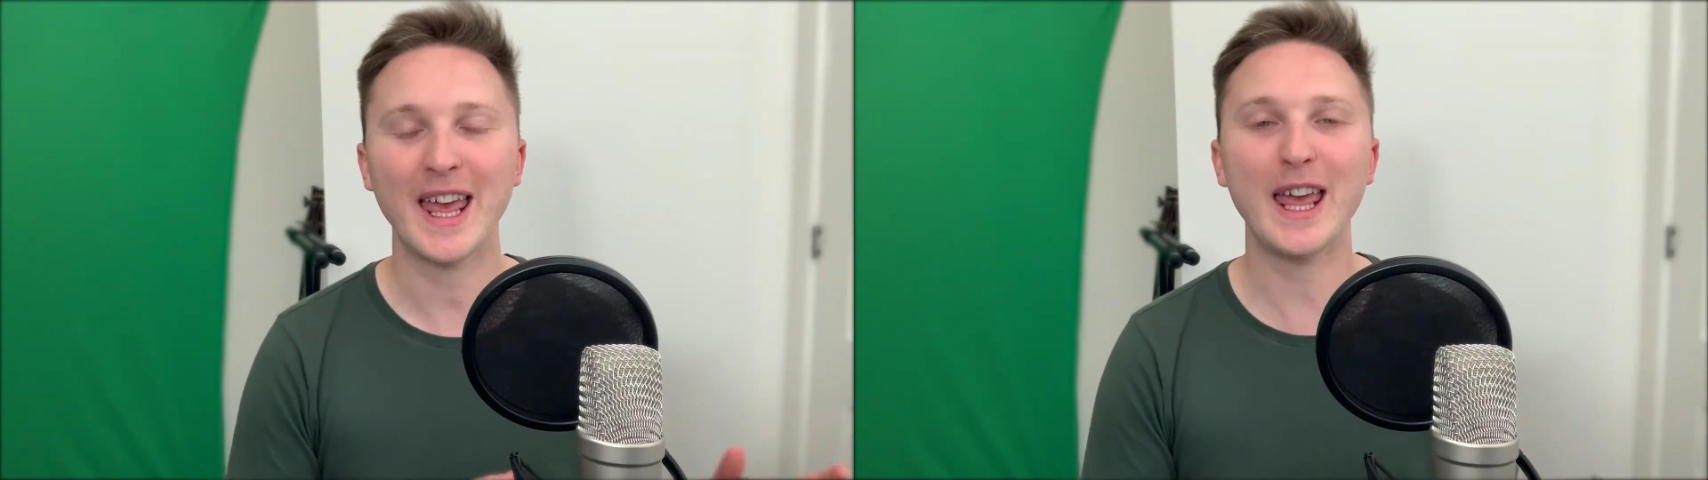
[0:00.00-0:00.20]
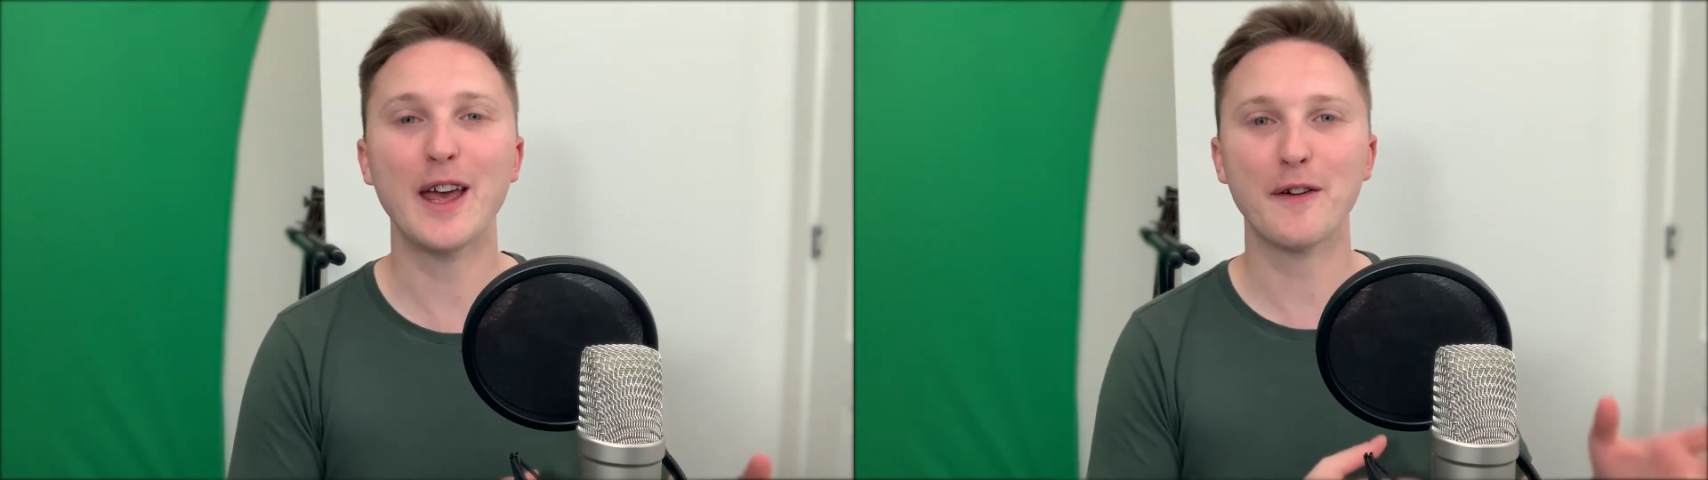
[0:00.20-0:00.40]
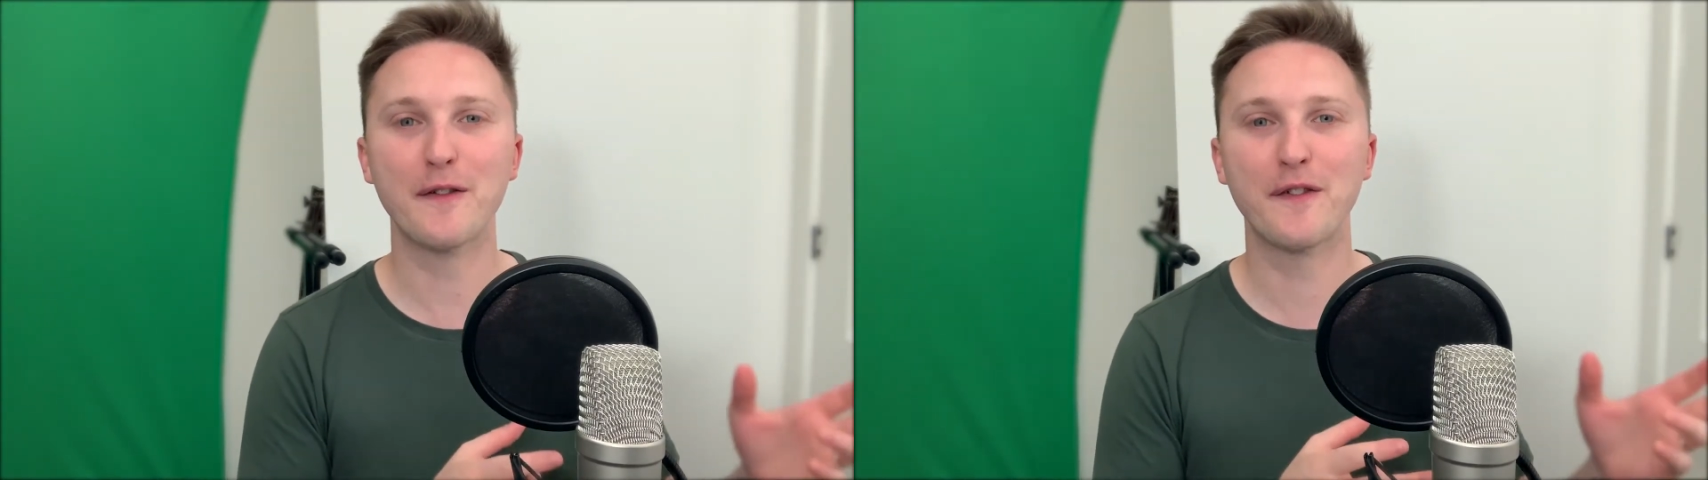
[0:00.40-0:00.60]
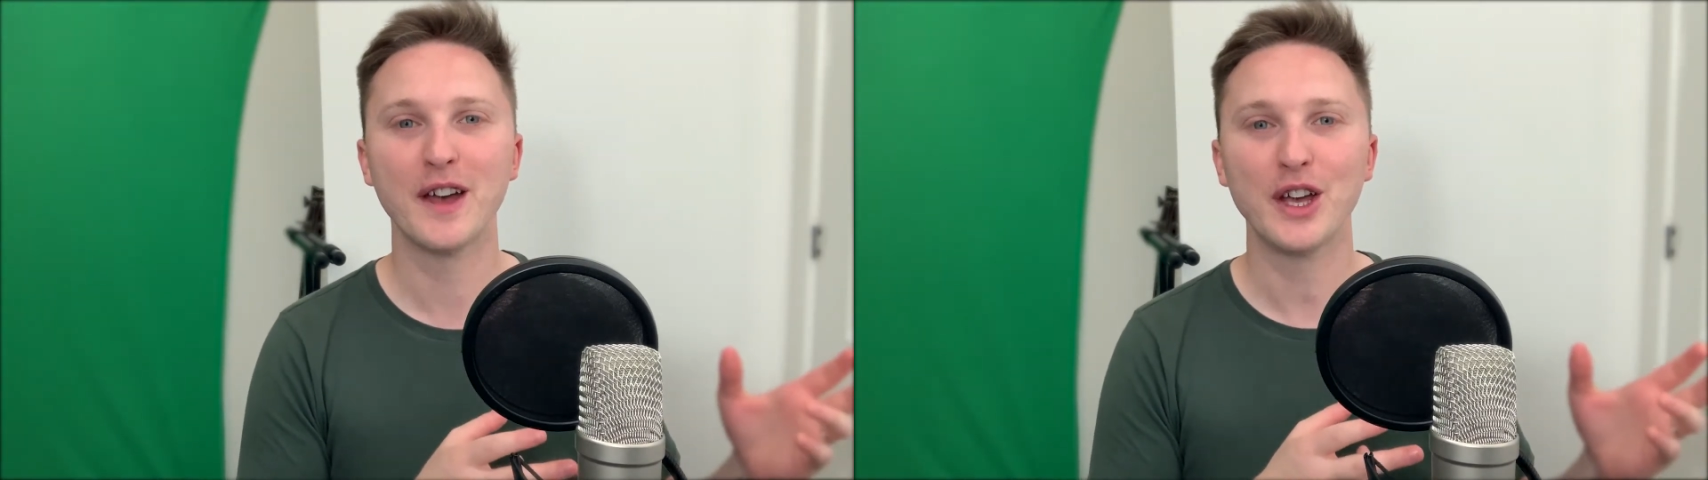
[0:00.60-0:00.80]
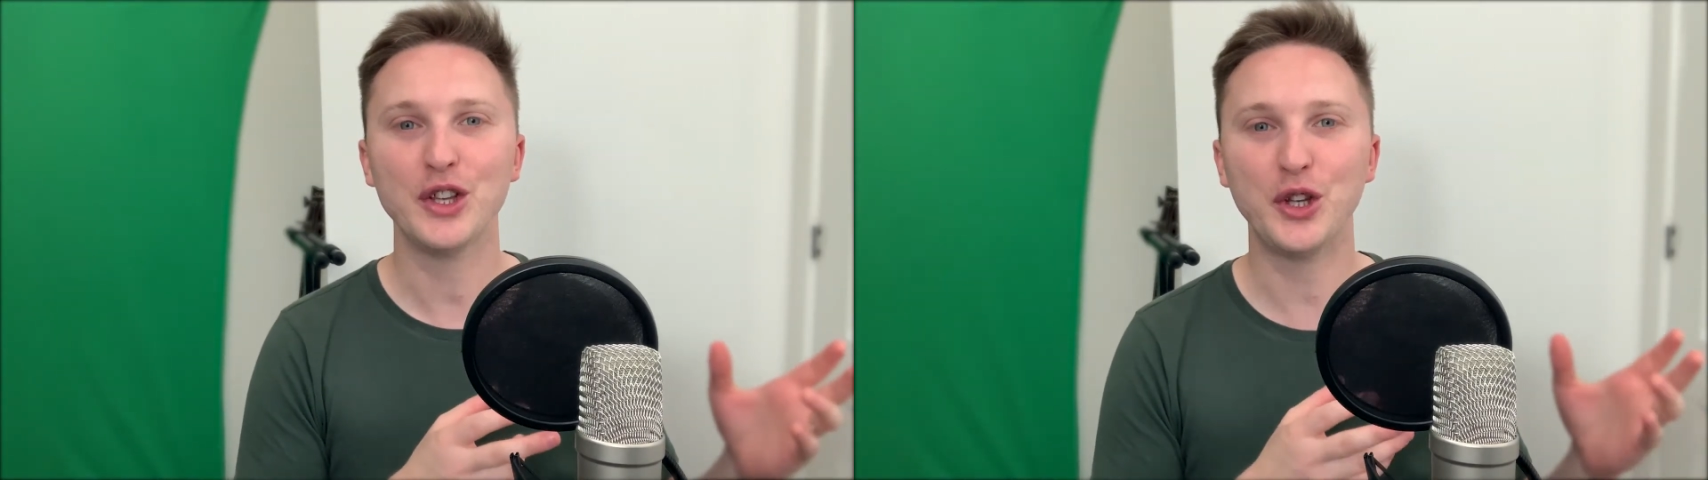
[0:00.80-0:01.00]
if
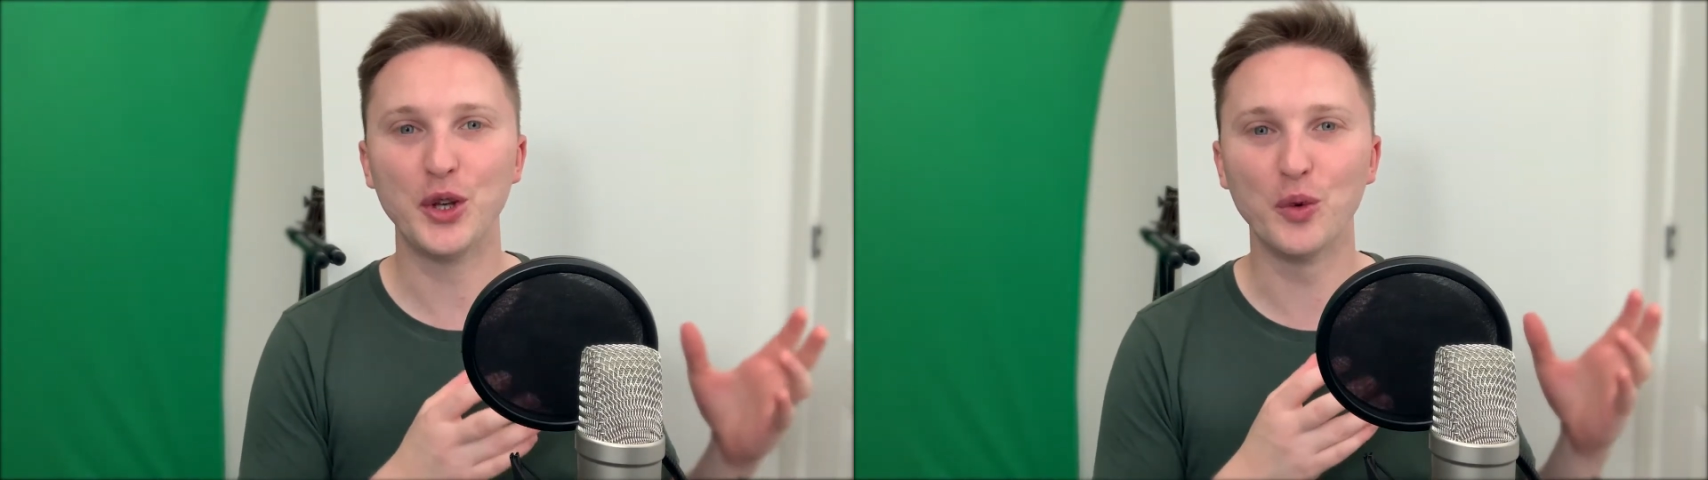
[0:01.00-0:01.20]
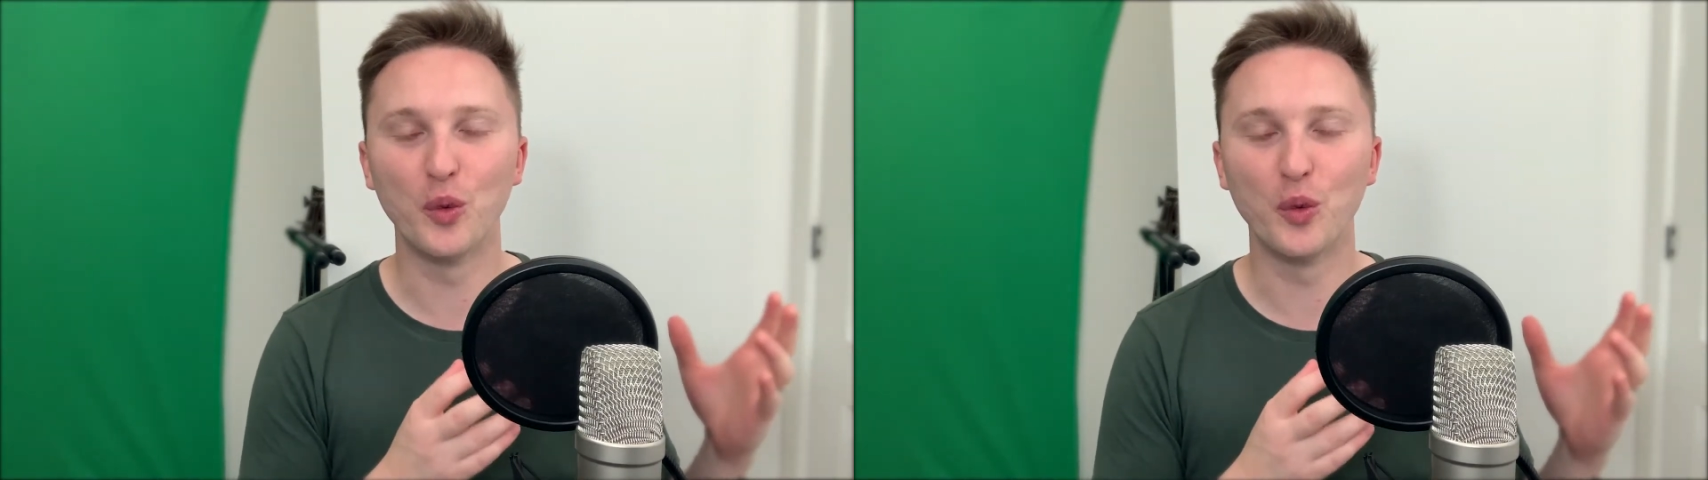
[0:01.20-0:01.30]
you